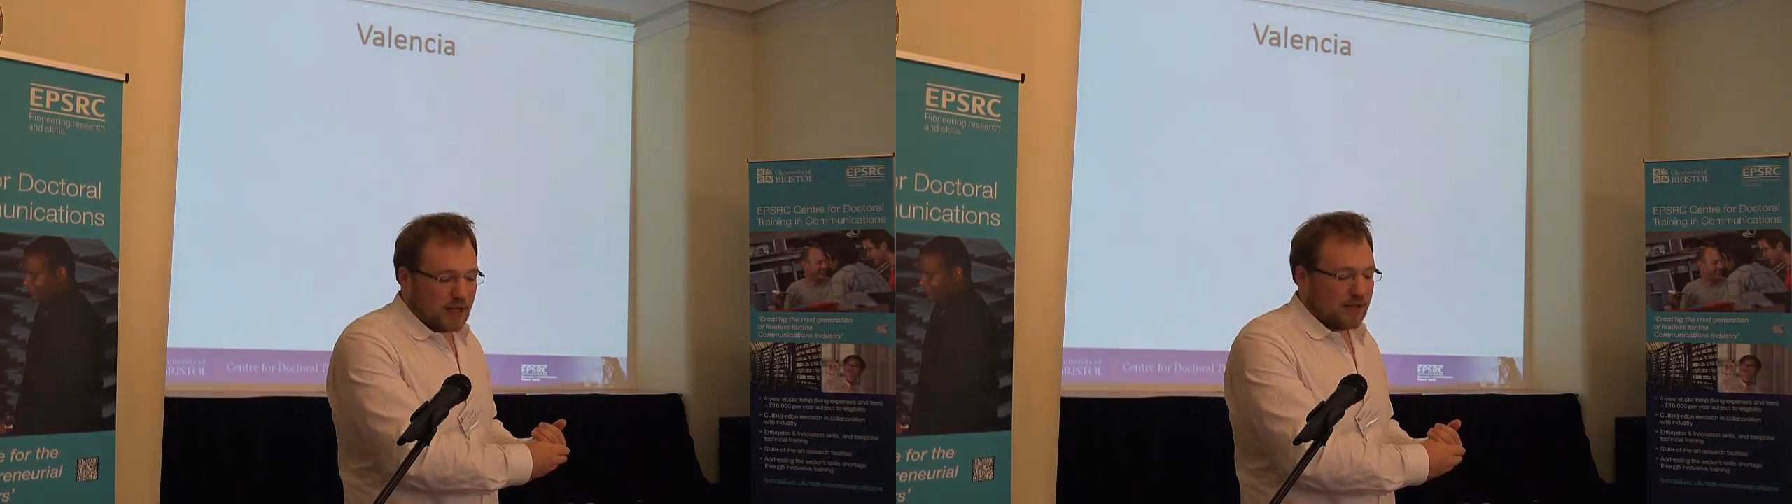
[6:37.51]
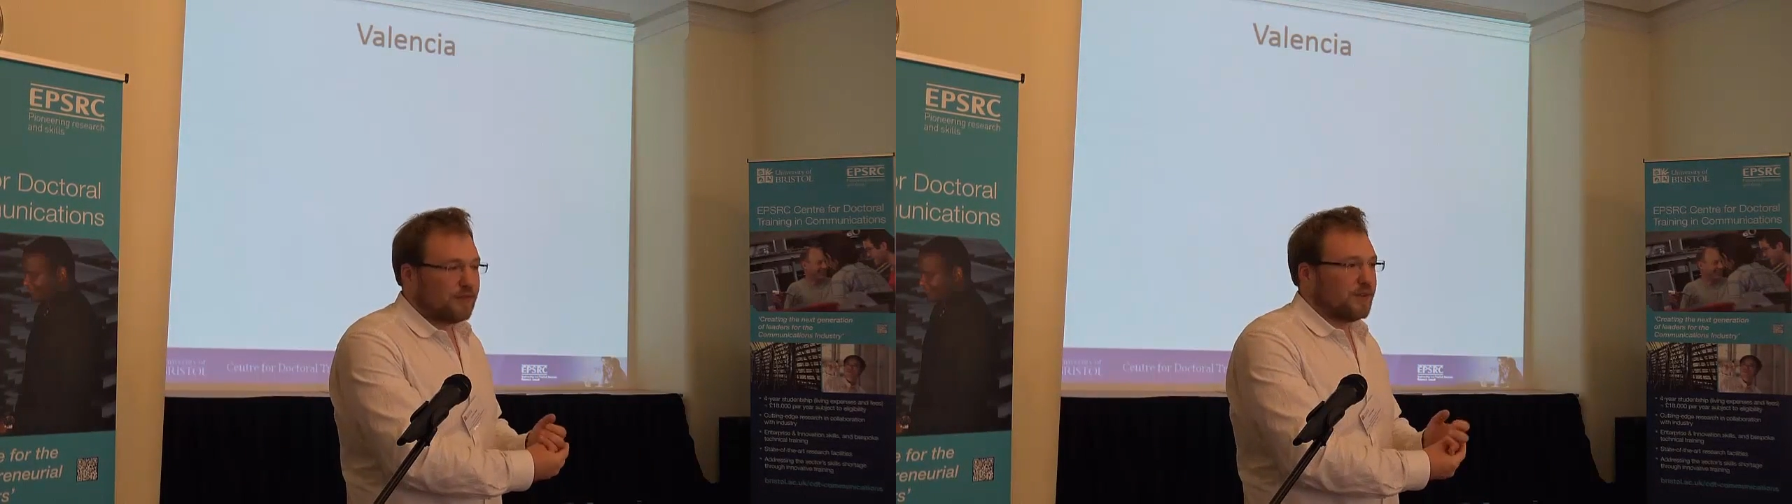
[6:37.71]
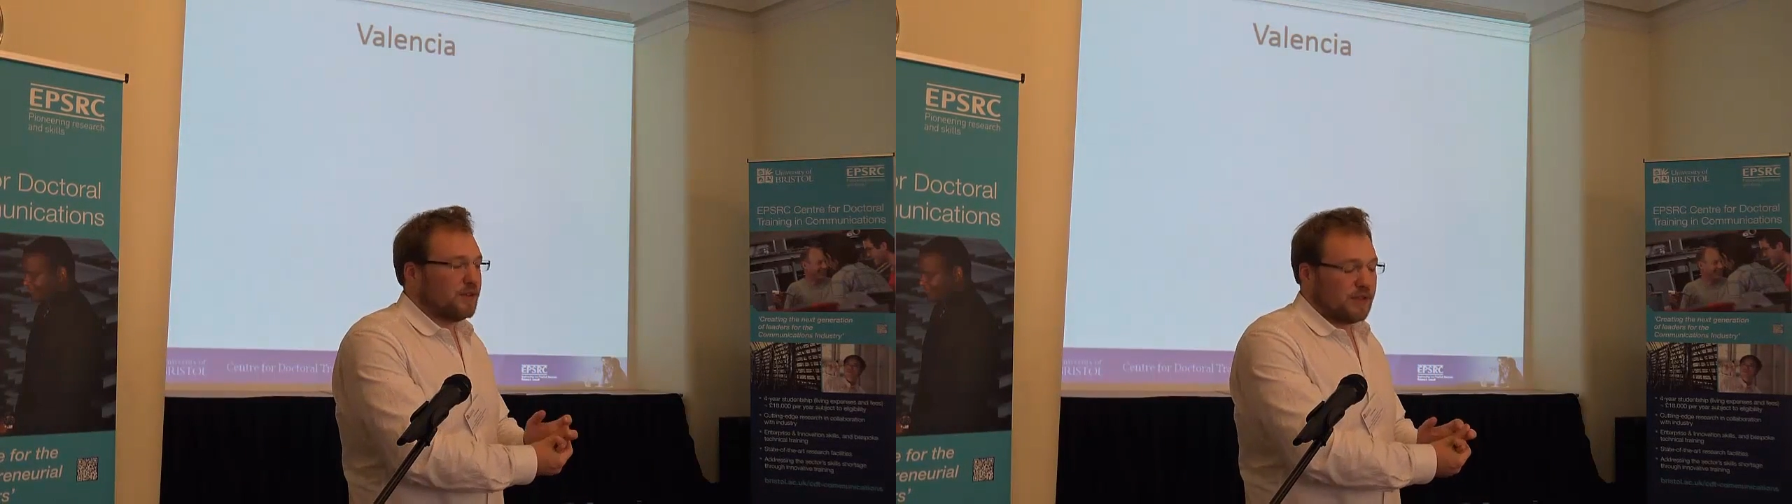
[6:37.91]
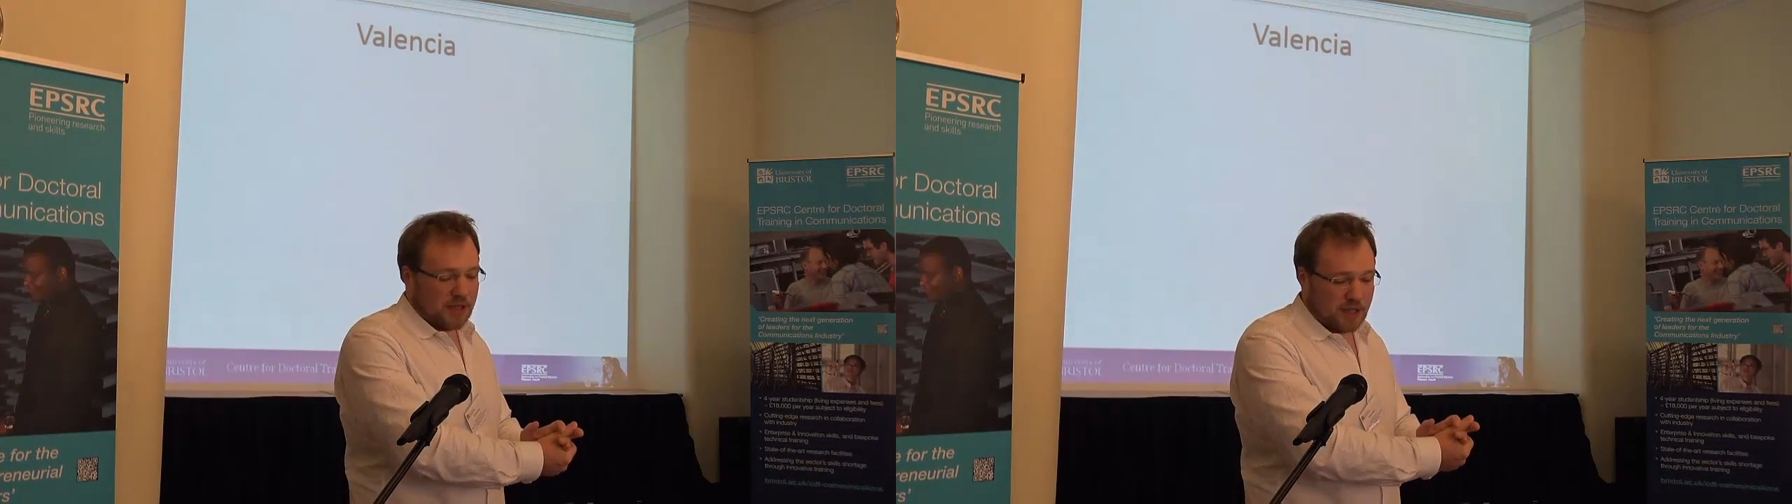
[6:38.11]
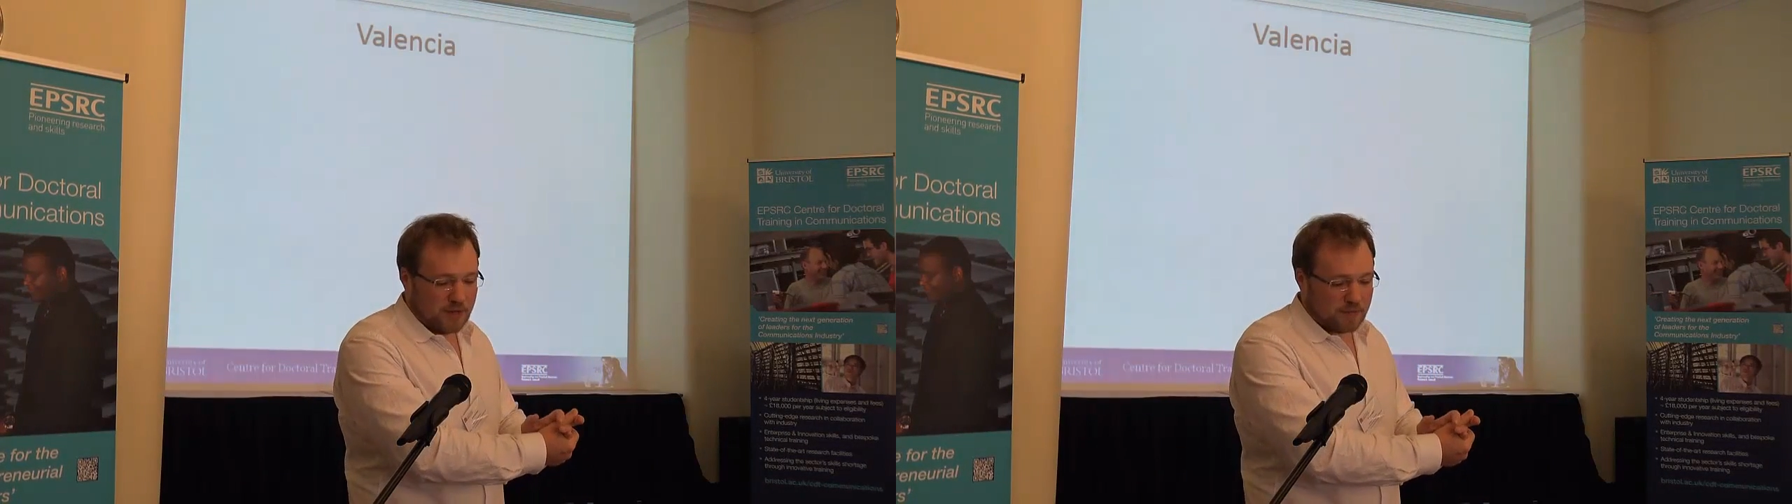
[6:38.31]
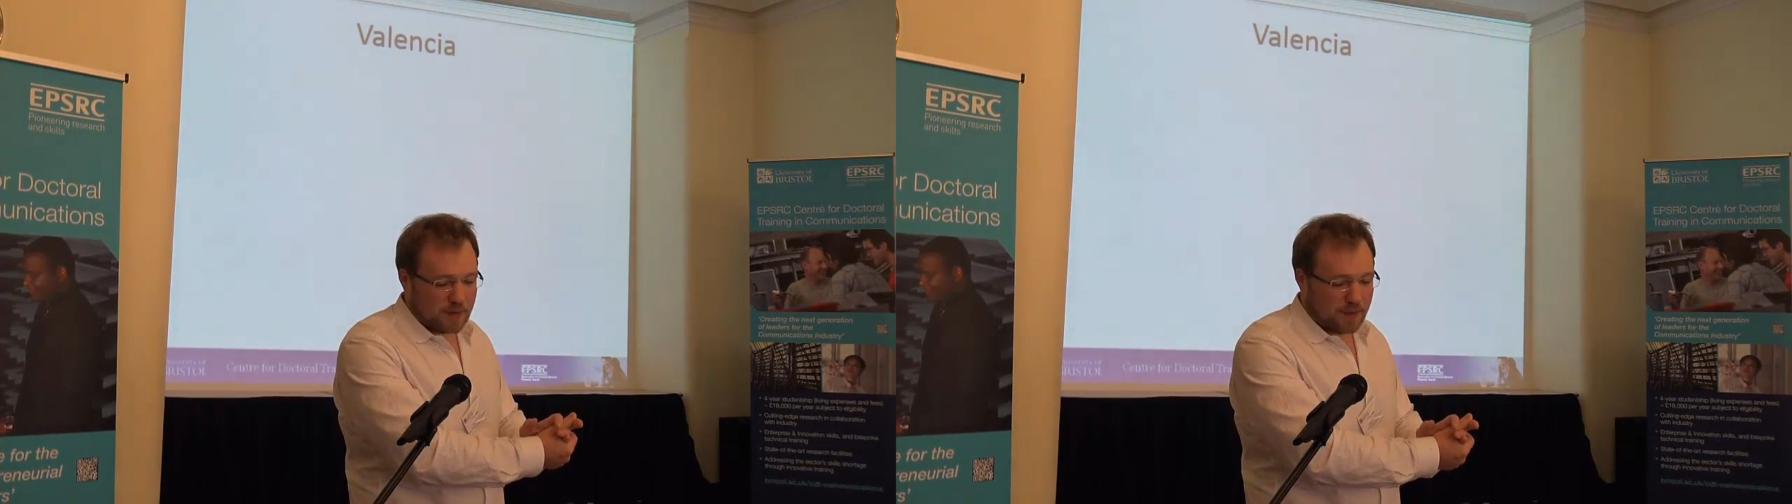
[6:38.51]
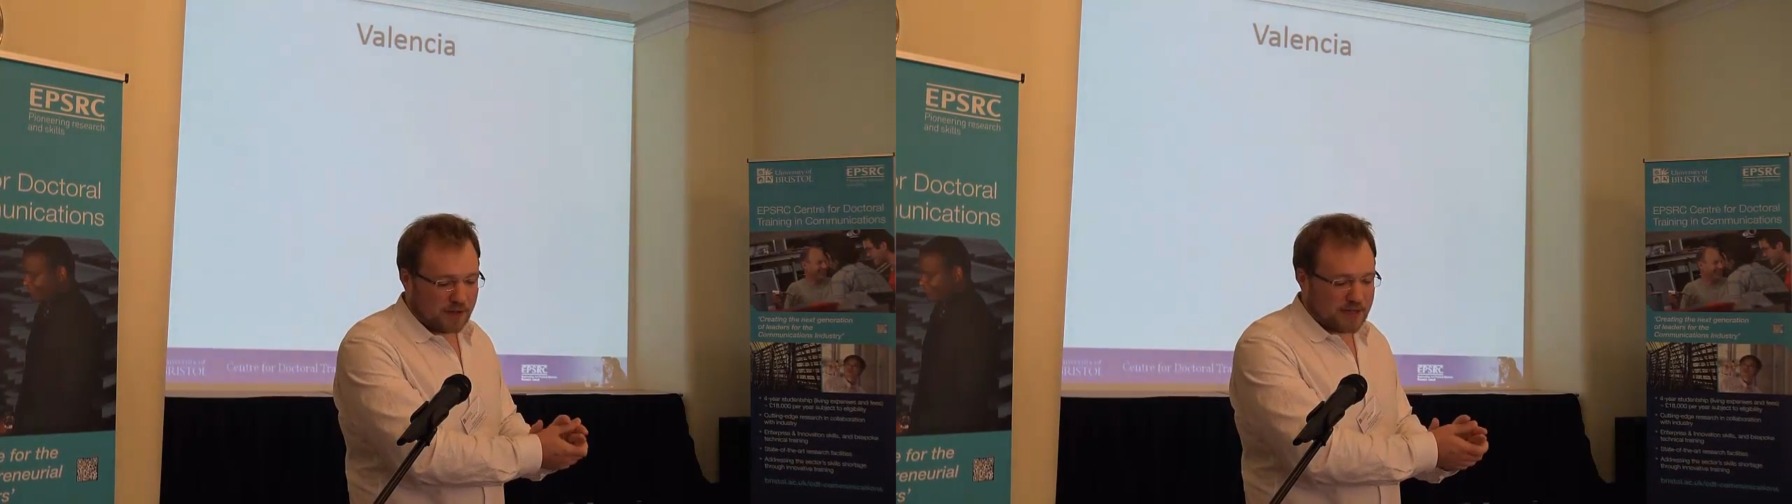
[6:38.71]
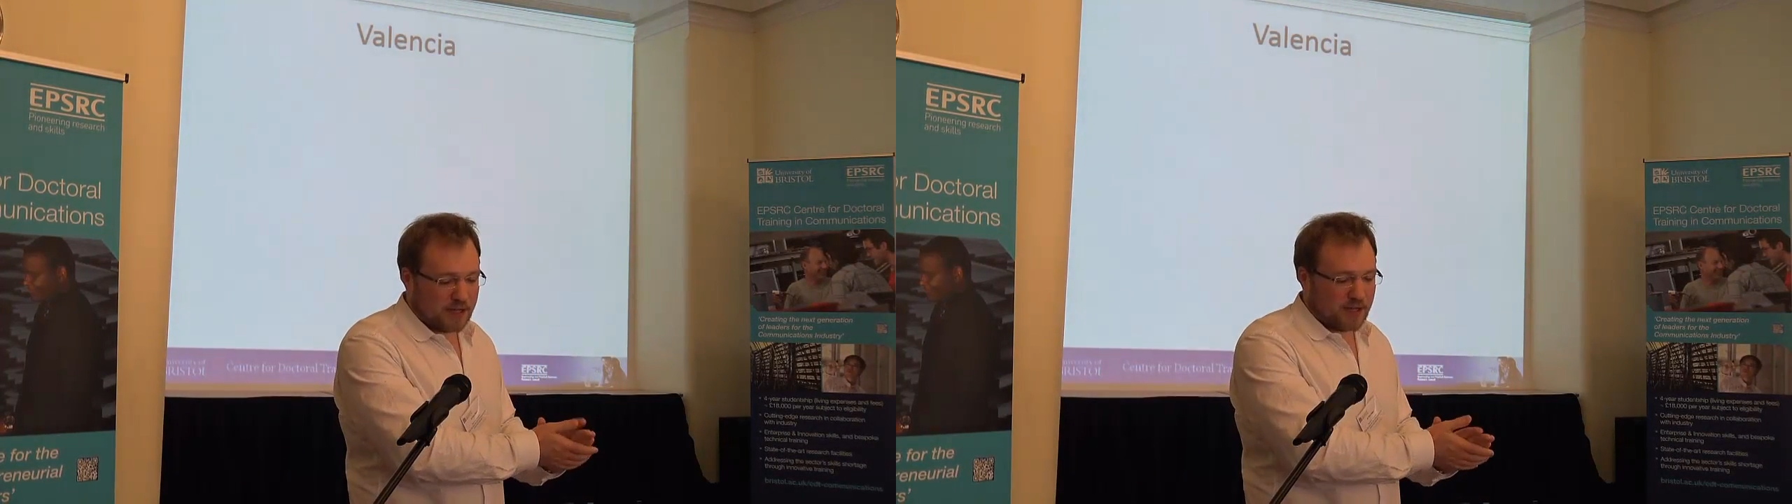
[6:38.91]
at the
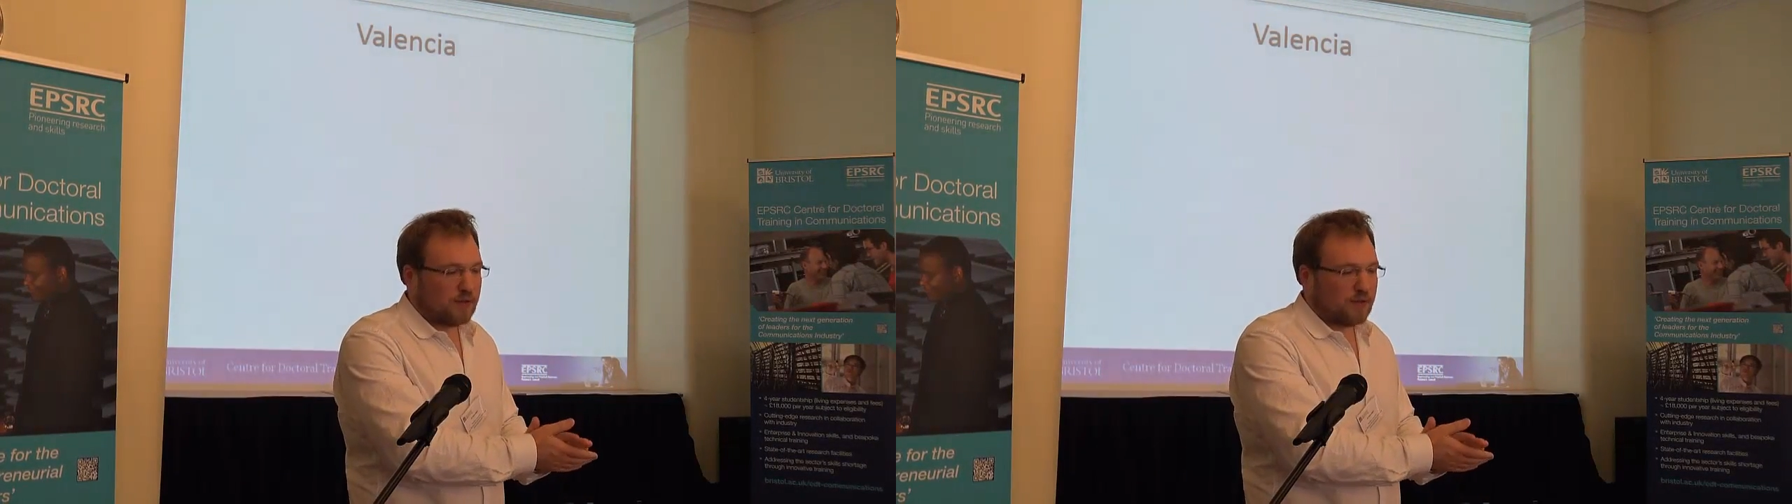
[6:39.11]
Polytechnic